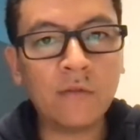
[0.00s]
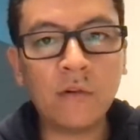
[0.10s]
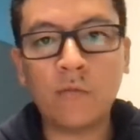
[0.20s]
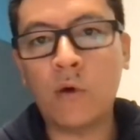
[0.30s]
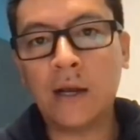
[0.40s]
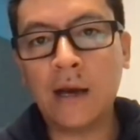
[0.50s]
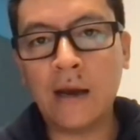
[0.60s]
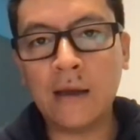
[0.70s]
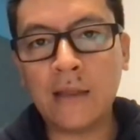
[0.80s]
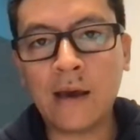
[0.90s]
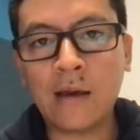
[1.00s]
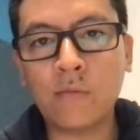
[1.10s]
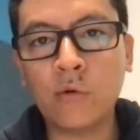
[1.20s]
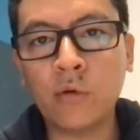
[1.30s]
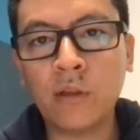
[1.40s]
One guy that I
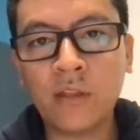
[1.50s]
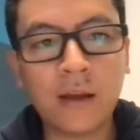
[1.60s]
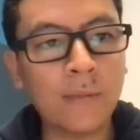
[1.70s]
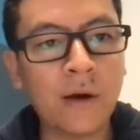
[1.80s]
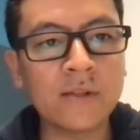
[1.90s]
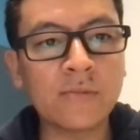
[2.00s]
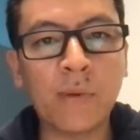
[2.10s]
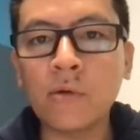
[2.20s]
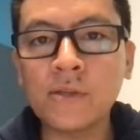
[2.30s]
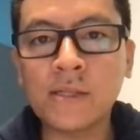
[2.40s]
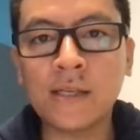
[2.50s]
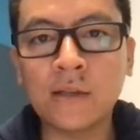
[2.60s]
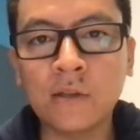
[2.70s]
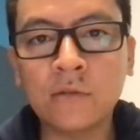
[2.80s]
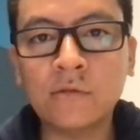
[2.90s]
really think about is Barry
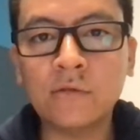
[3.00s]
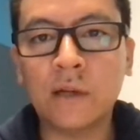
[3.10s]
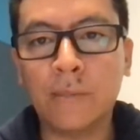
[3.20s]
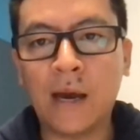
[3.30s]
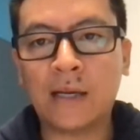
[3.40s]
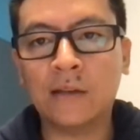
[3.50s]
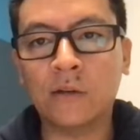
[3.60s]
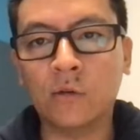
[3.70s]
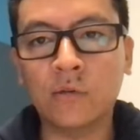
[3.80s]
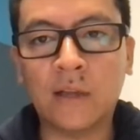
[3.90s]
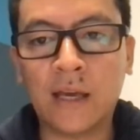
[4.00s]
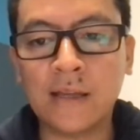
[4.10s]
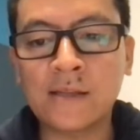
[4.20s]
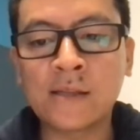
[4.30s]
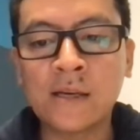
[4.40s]
Zito, right back in the old
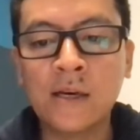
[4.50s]
days,